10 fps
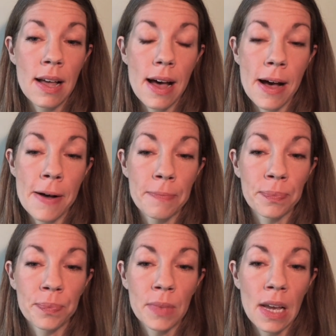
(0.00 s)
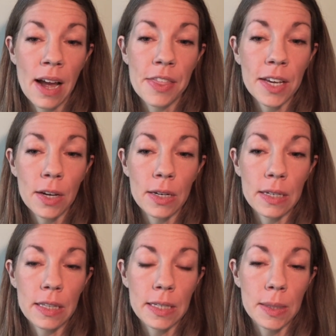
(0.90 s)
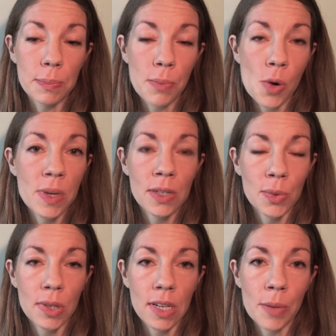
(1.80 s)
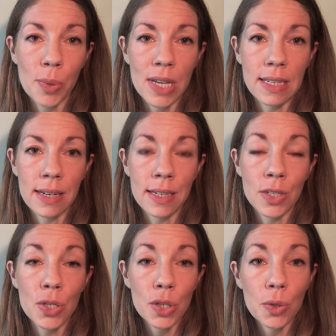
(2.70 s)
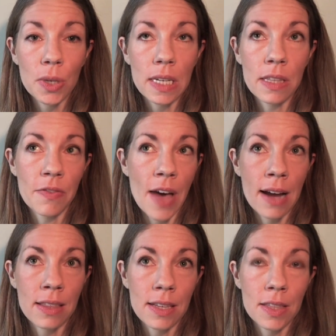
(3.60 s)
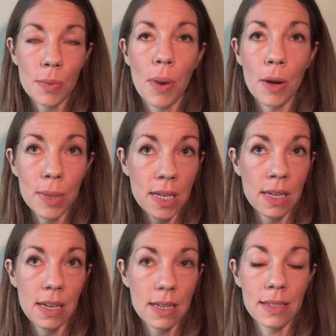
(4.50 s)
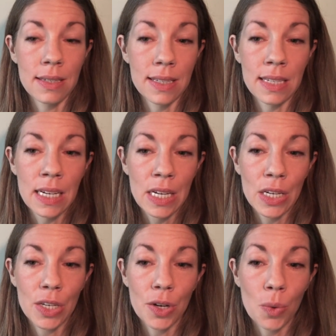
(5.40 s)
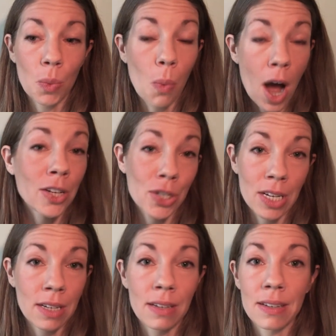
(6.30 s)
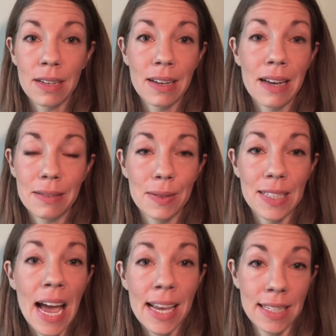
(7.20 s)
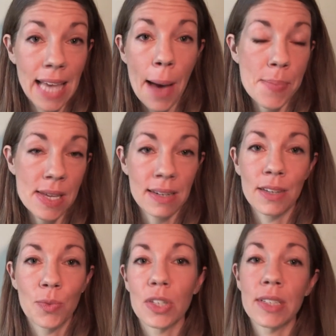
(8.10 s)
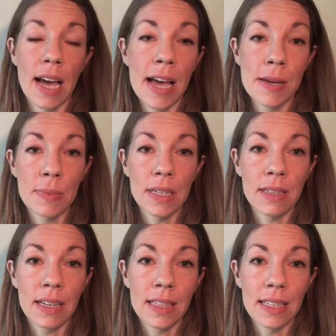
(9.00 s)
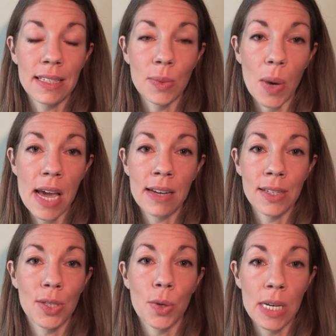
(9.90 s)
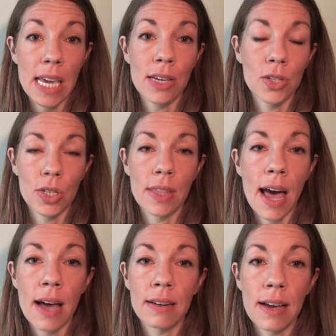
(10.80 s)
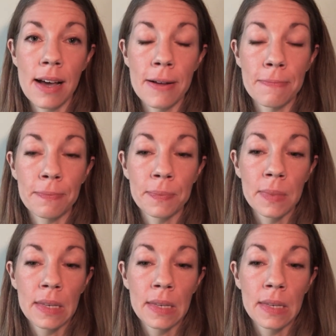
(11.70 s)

Um, I think this moment is really unprecedented too in the fact that the public is you know watching science happen in real time in, in this way and is so engaged in that um,